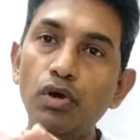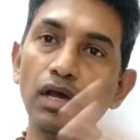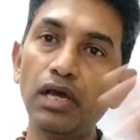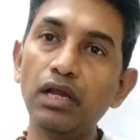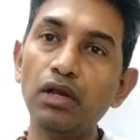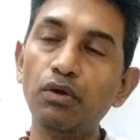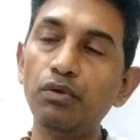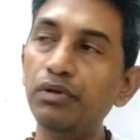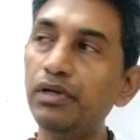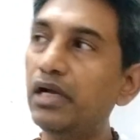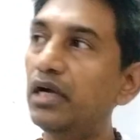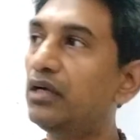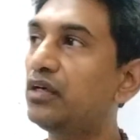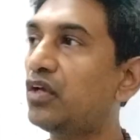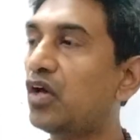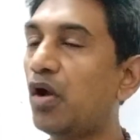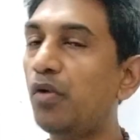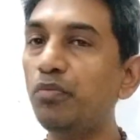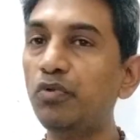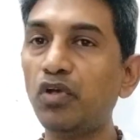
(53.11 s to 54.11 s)
around and
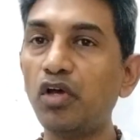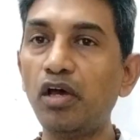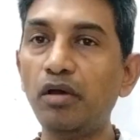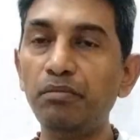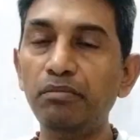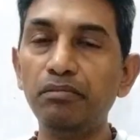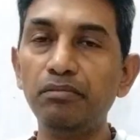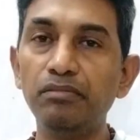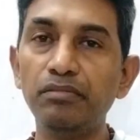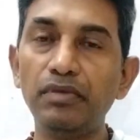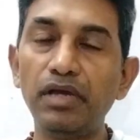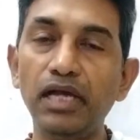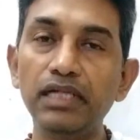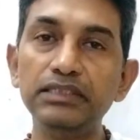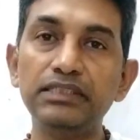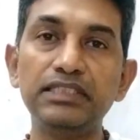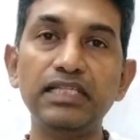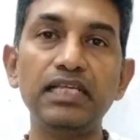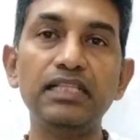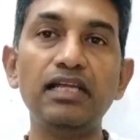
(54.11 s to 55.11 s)
tom
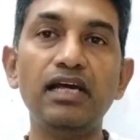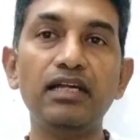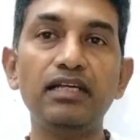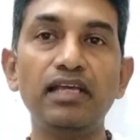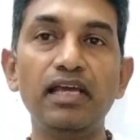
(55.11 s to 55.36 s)
and say that,